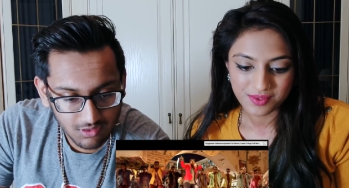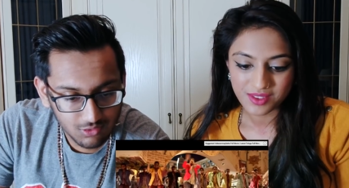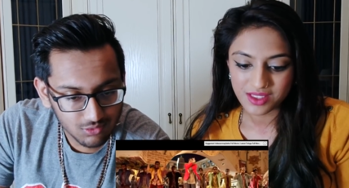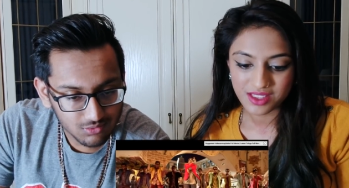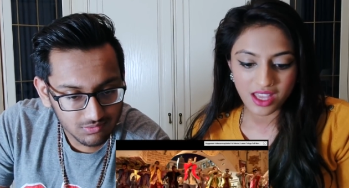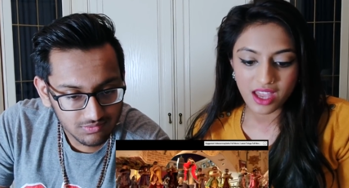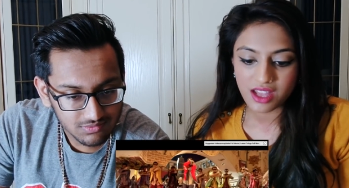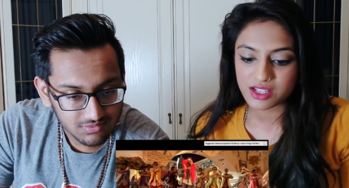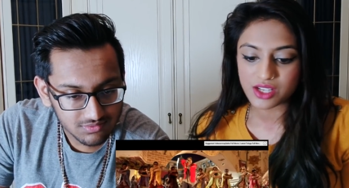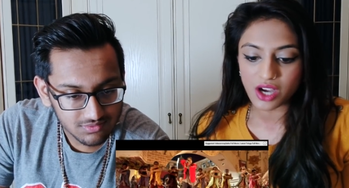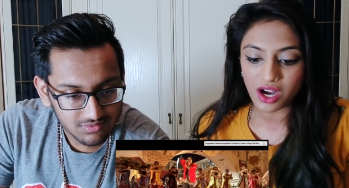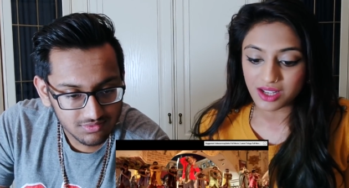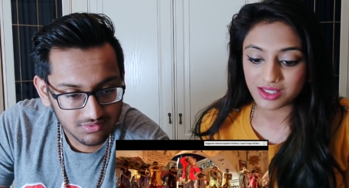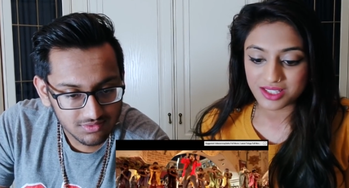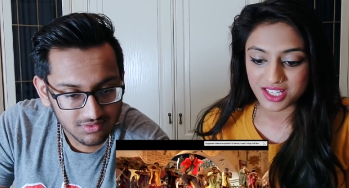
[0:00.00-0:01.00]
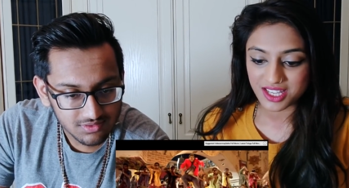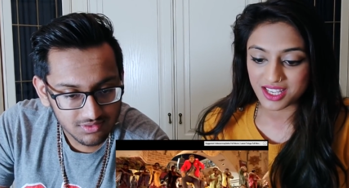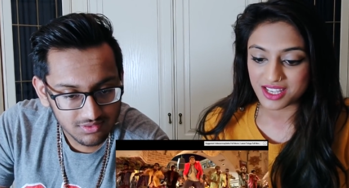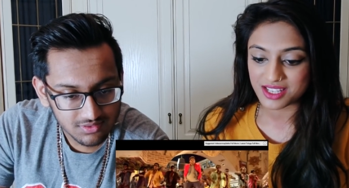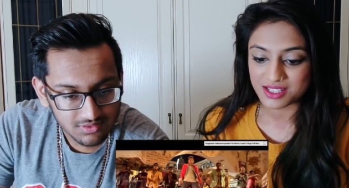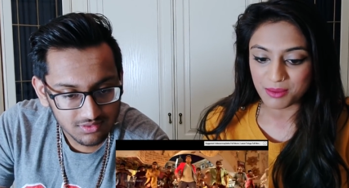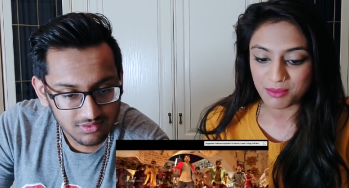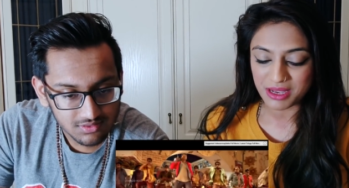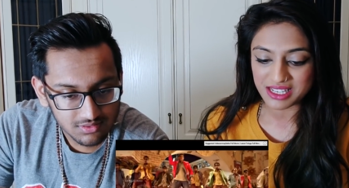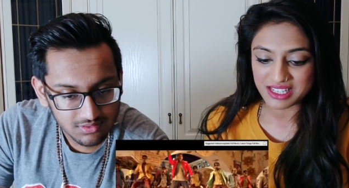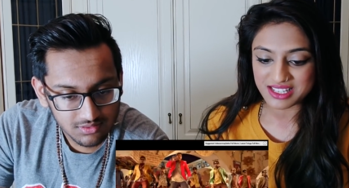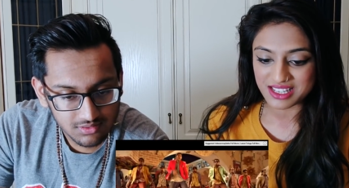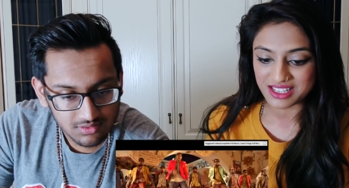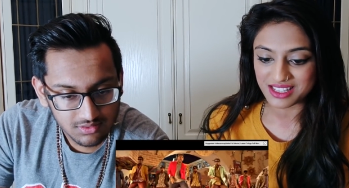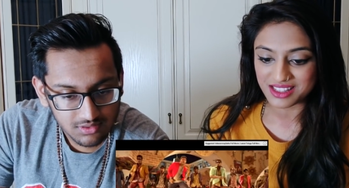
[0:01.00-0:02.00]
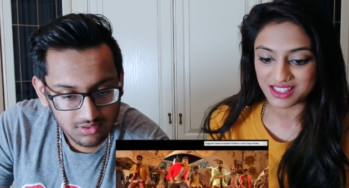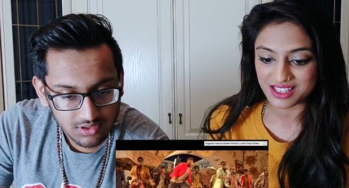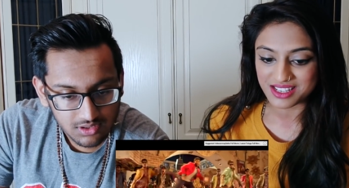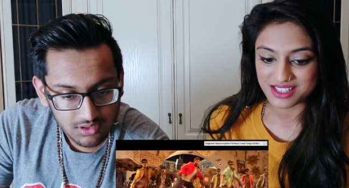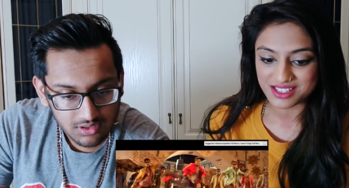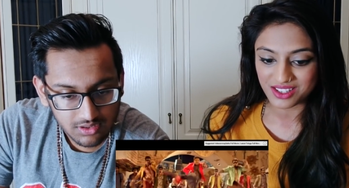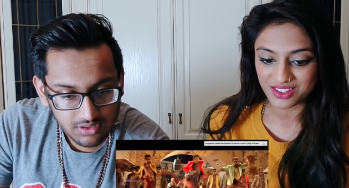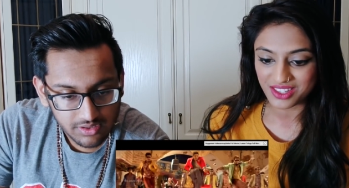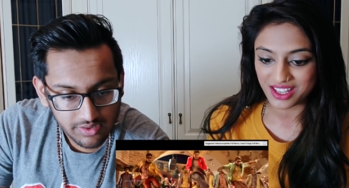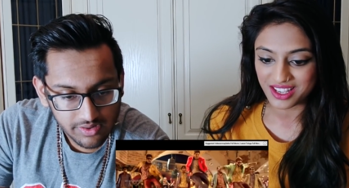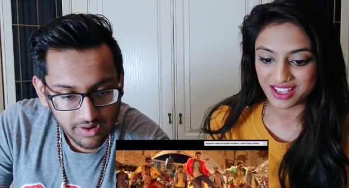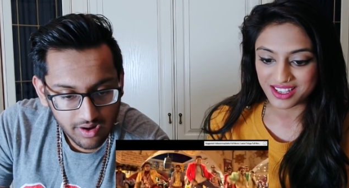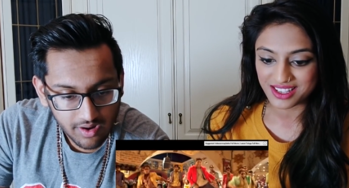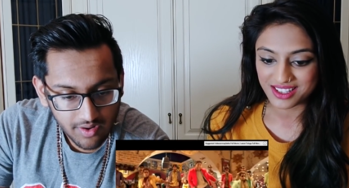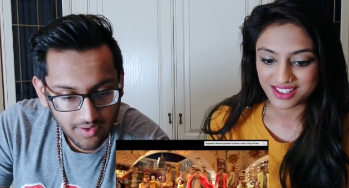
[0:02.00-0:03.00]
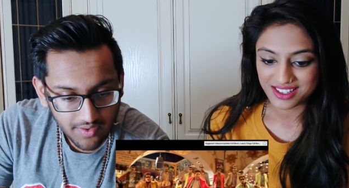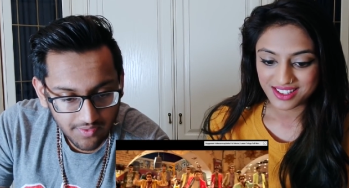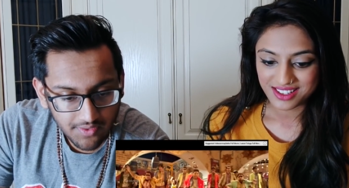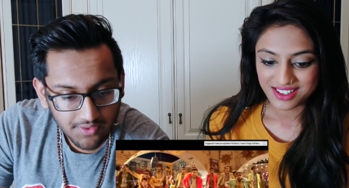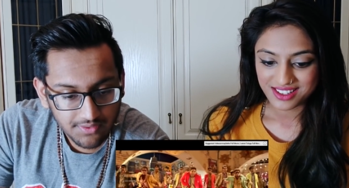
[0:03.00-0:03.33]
Speaker 1: Oh. Their dancing is amazing in these, aren't they?